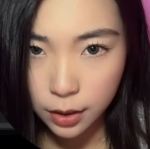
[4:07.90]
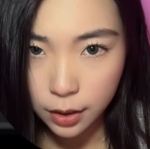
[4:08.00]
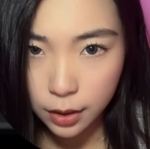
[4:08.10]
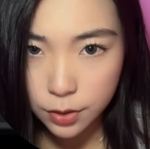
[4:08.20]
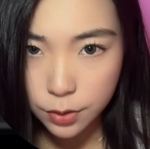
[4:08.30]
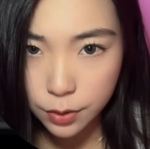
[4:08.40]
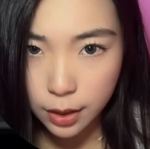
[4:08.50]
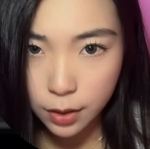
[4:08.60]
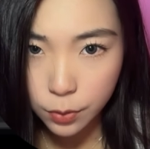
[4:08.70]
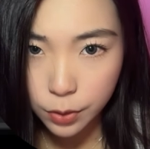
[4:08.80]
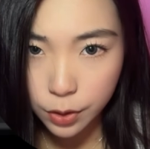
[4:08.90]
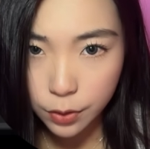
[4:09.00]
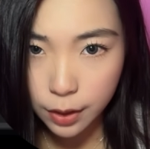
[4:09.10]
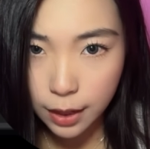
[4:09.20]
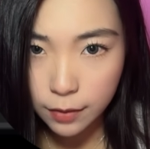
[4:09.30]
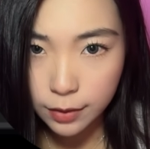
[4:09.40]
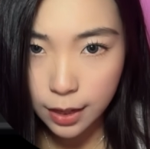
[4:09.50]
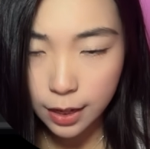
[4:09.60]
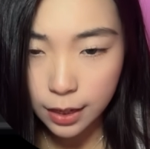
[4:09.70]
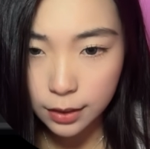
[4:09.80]
And so now we don't have
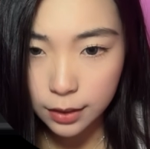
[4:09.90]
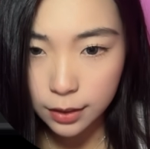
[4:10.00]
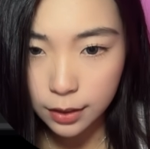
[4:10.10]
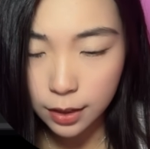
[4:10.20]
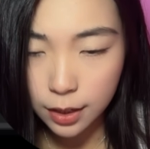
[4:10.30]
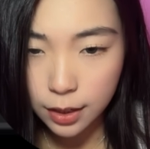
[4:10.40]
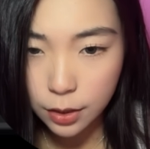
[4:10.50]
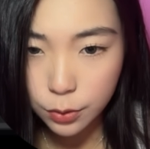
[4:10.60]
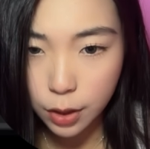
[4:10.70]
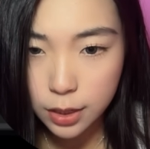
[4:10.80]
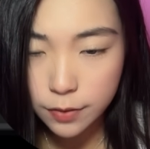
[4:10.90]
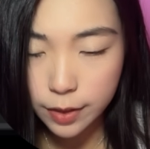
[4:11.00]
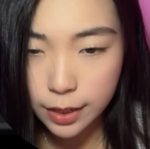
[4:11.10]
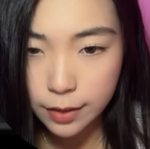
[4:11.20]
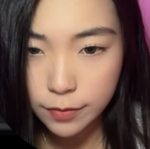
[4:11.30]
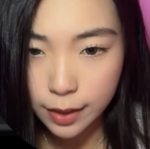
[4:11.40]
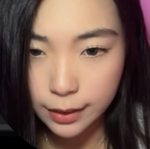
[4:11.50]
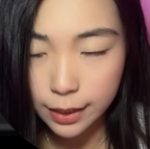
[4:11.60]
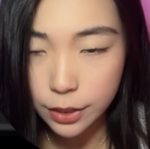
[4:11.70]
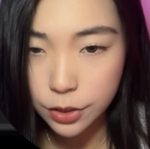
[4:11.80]
that crossfade effect
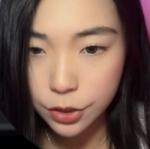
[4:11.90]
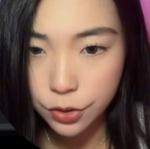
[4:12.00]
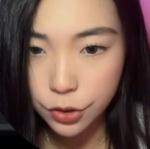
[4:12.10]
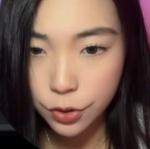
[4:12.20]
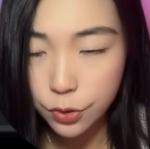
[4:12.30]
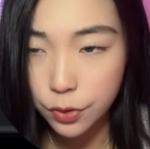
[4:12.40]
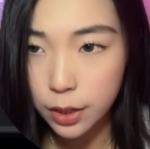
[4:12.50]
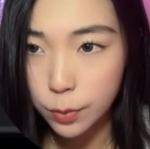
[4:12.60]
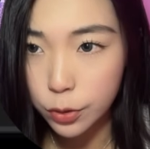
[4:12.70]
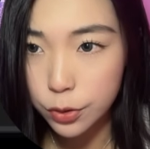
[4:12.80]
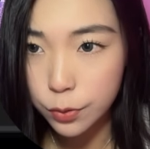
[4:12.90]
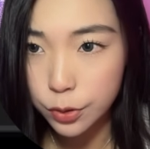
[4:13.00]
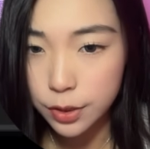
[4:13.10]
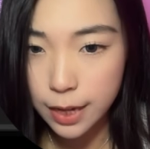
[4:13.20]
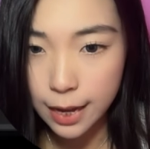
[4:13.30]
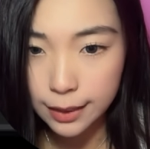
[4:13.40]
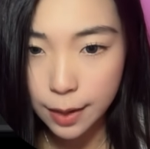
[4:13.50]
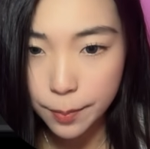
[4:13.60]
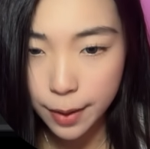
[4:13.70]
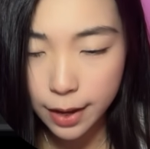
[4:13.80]
that I just showed you anymore, so we'll just add
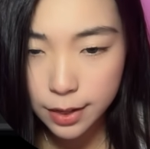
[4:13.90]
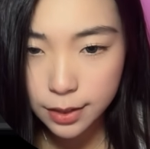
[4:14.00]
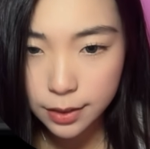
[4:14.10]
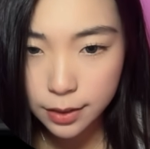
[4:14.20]
that back.